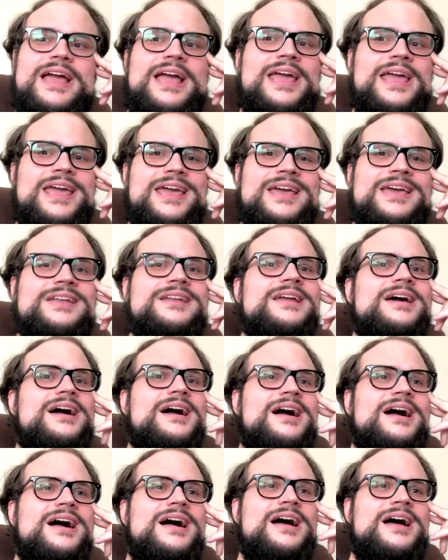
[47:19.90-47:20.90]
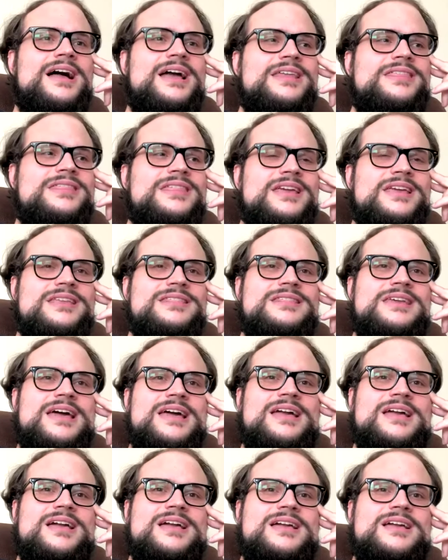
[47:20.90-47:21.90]
And I think
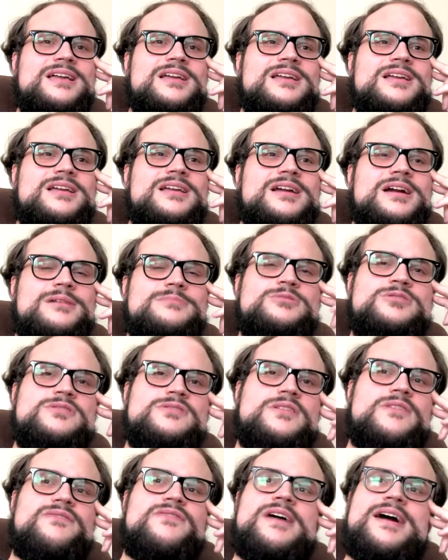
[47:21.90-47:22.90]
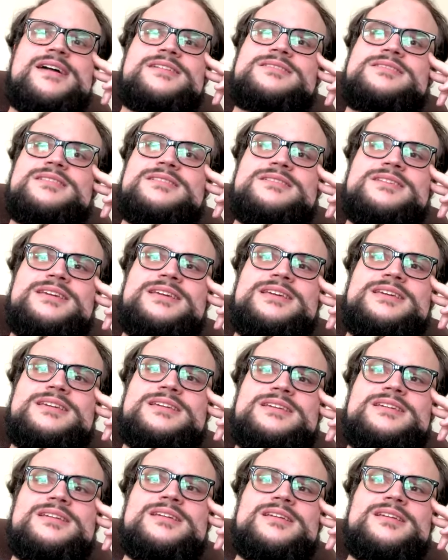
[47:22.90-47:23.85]
that comes from the fact that like